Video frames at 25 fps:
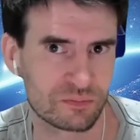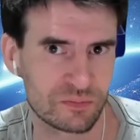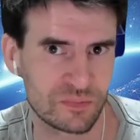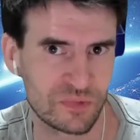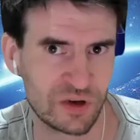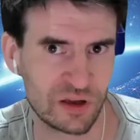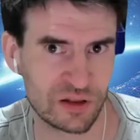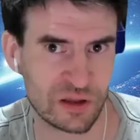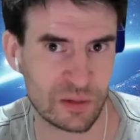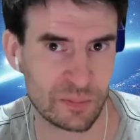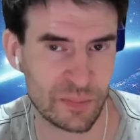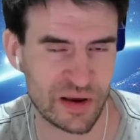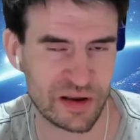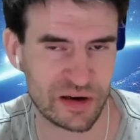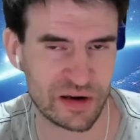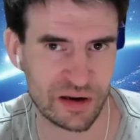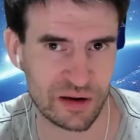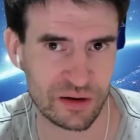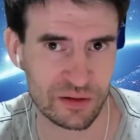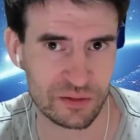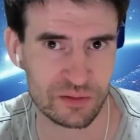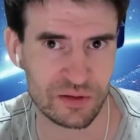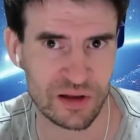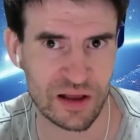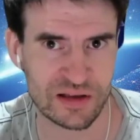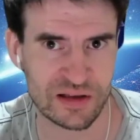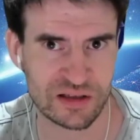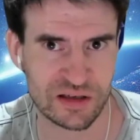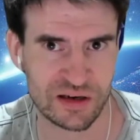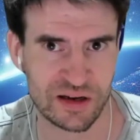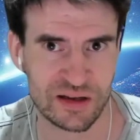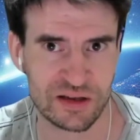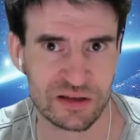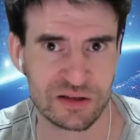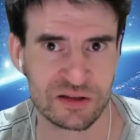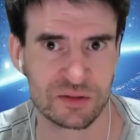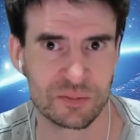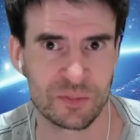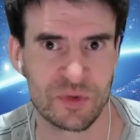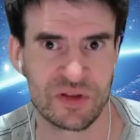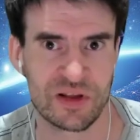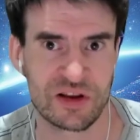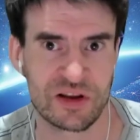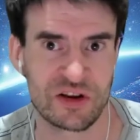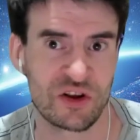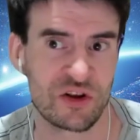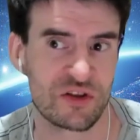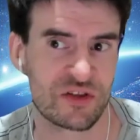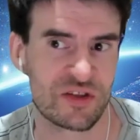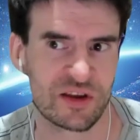media as it is, but
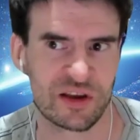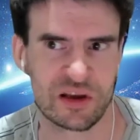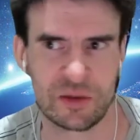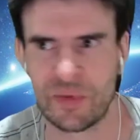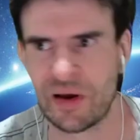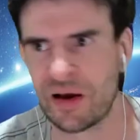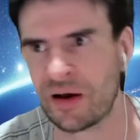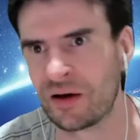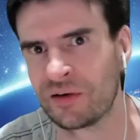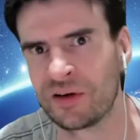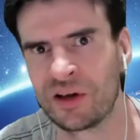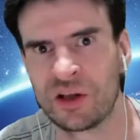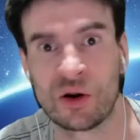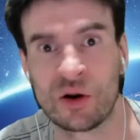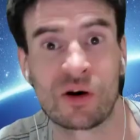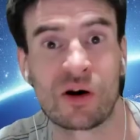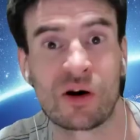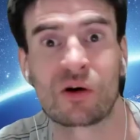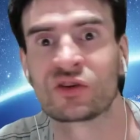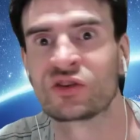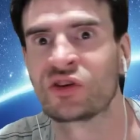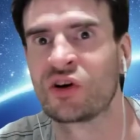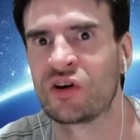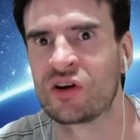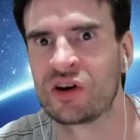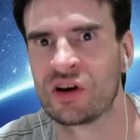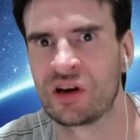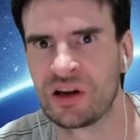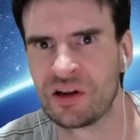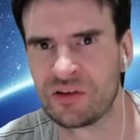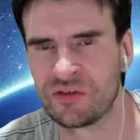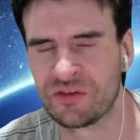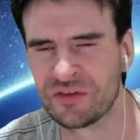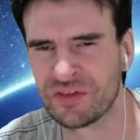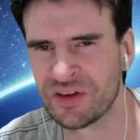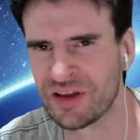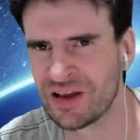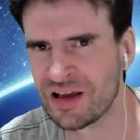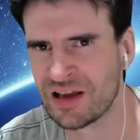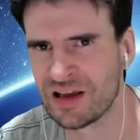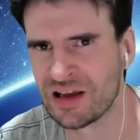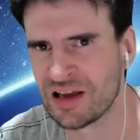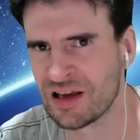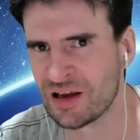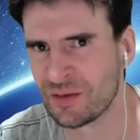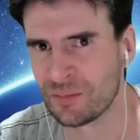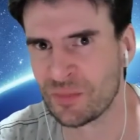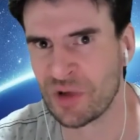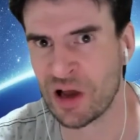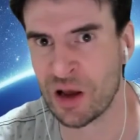then you think about, an alternative
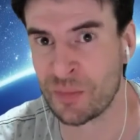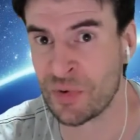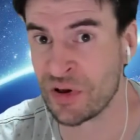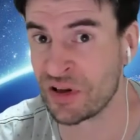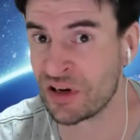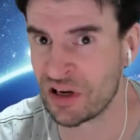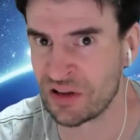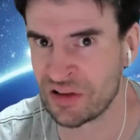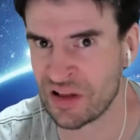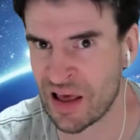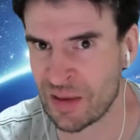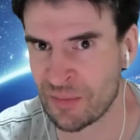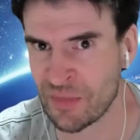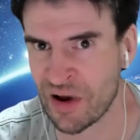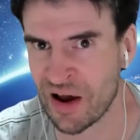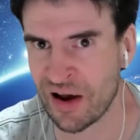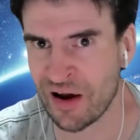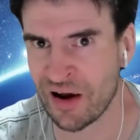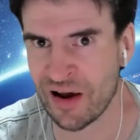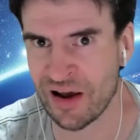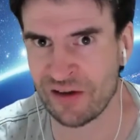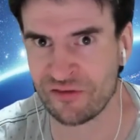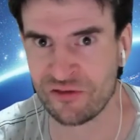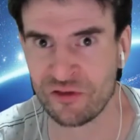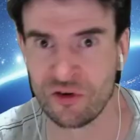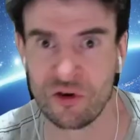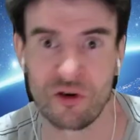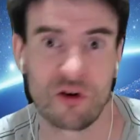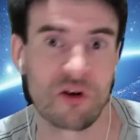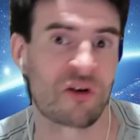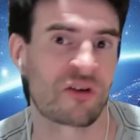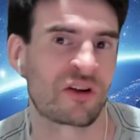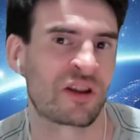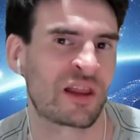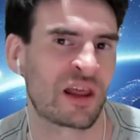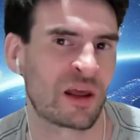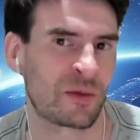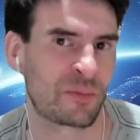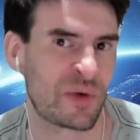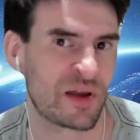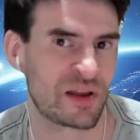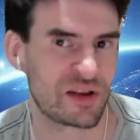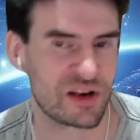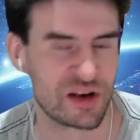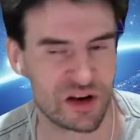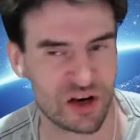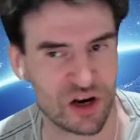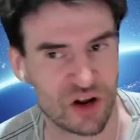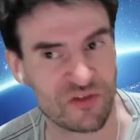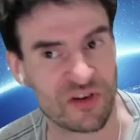opinion they might have, or the
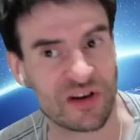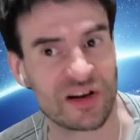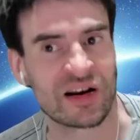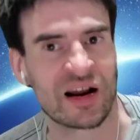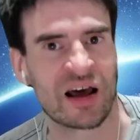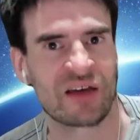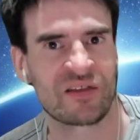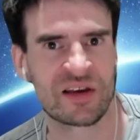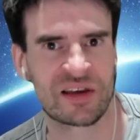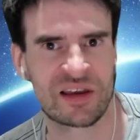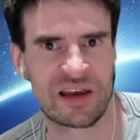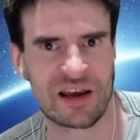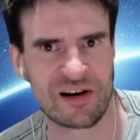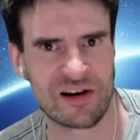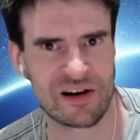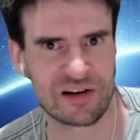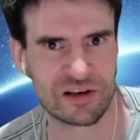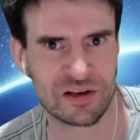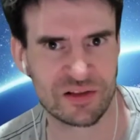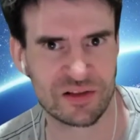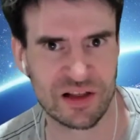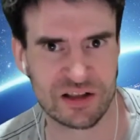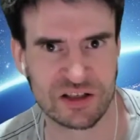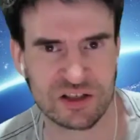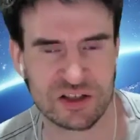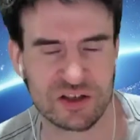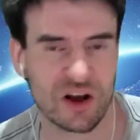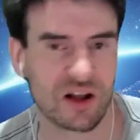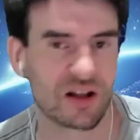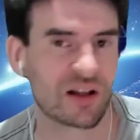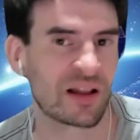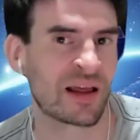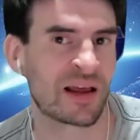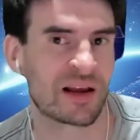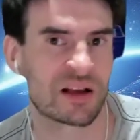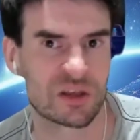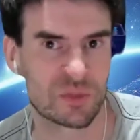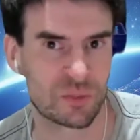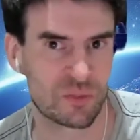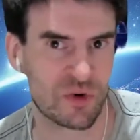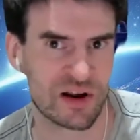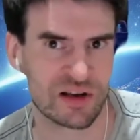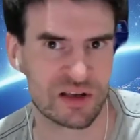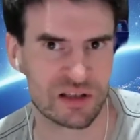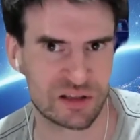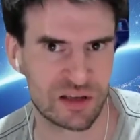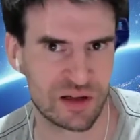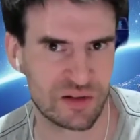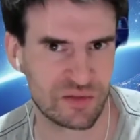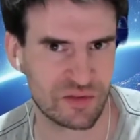opinion of another character that's not
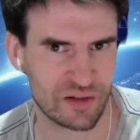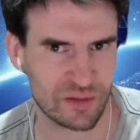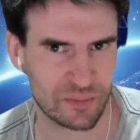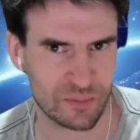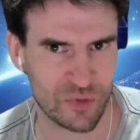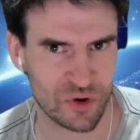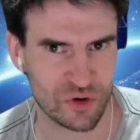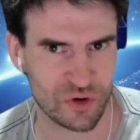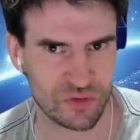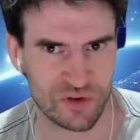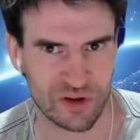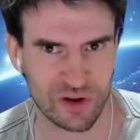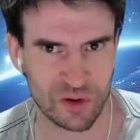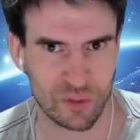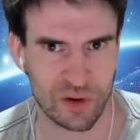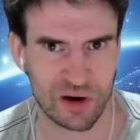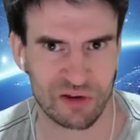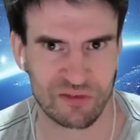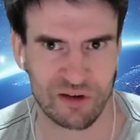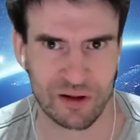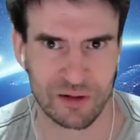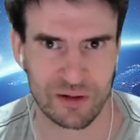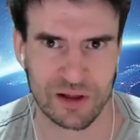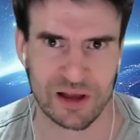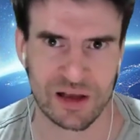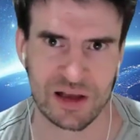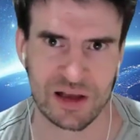expressed in the movie or whatever.